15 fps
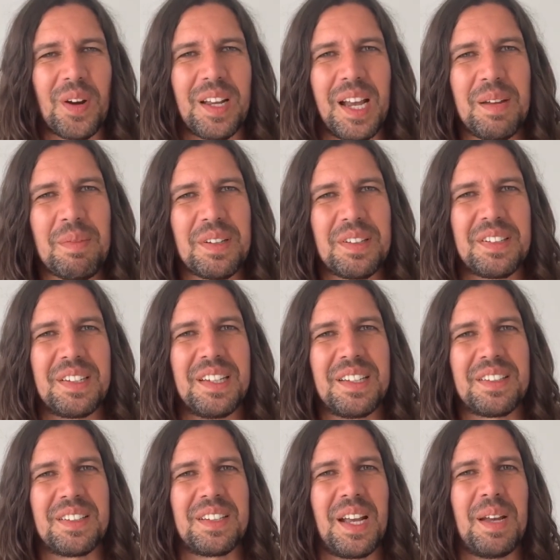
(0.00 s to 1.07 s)
a game at
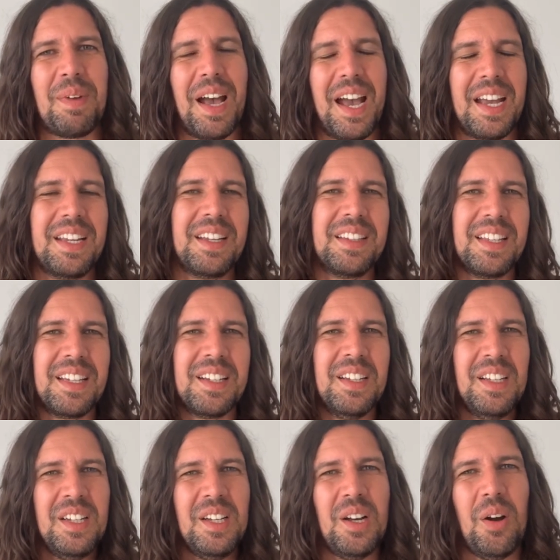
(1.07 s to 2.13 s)
6, a game at 8, and then
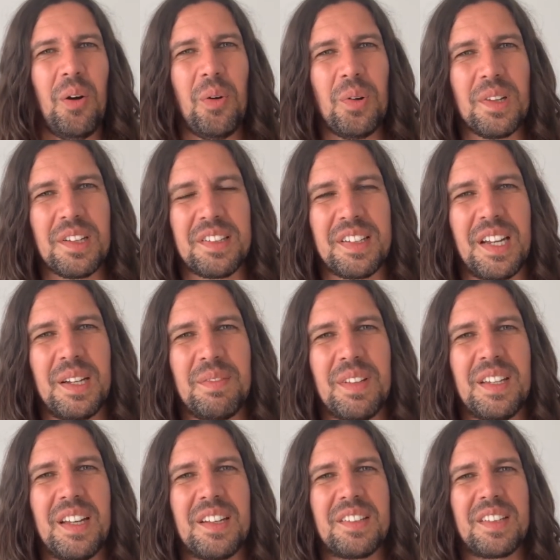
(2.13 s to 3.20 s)
all the same the
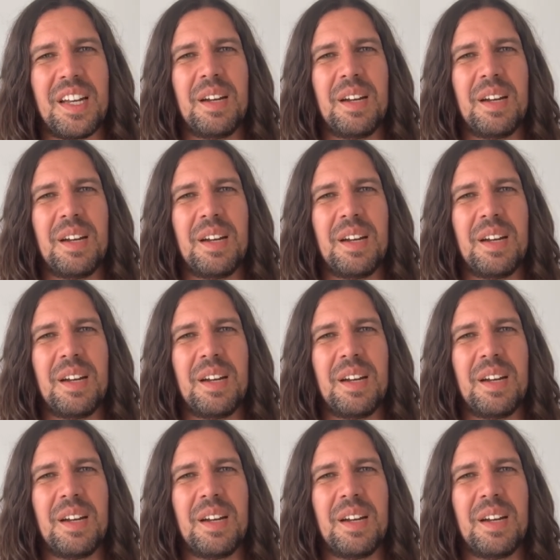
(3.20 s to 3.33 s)
next day.